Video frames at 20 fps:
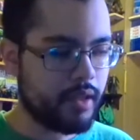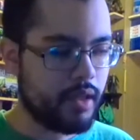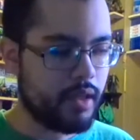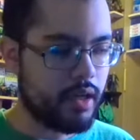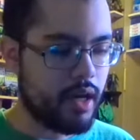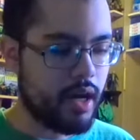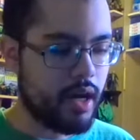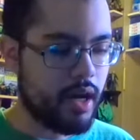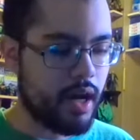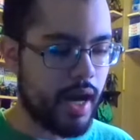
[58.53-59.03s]

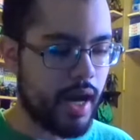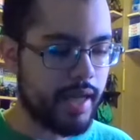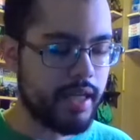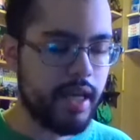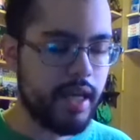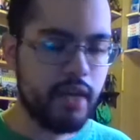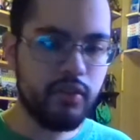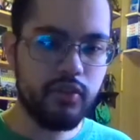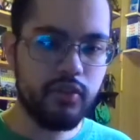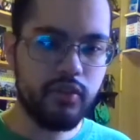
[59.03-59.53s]
I
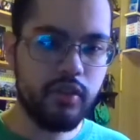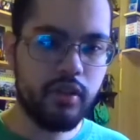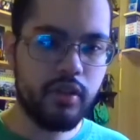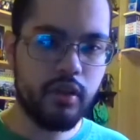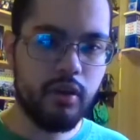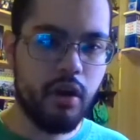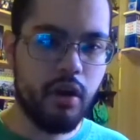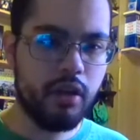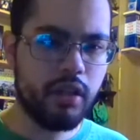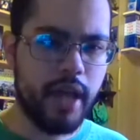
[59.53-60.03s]
guess you
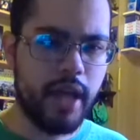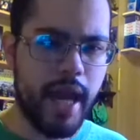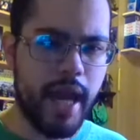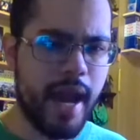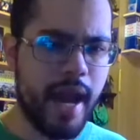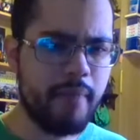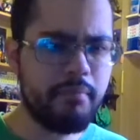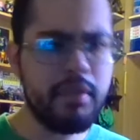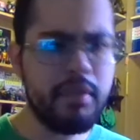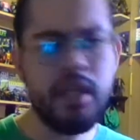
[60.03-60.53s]
could call it
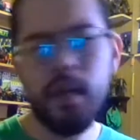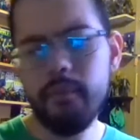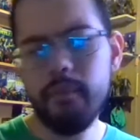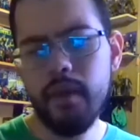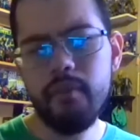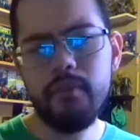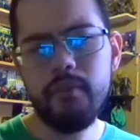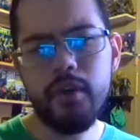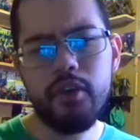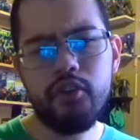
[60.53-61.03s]
happy. I'm
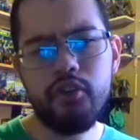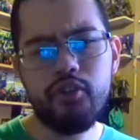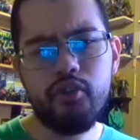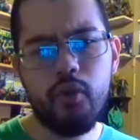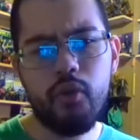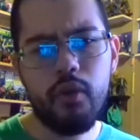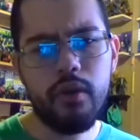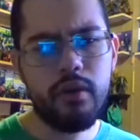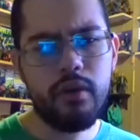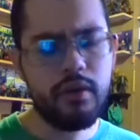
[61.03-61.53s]
not very
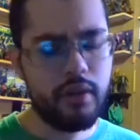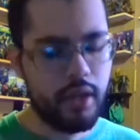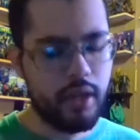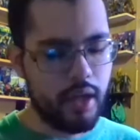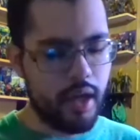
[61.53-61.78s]
sure.